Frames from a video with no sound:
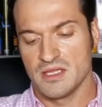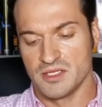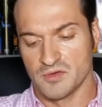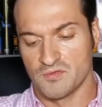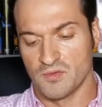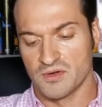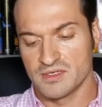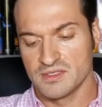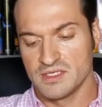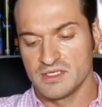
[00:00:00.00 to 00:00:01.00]

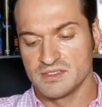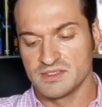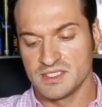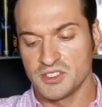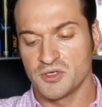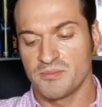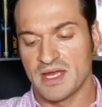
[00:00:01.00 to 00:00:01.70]
Therefore, seek your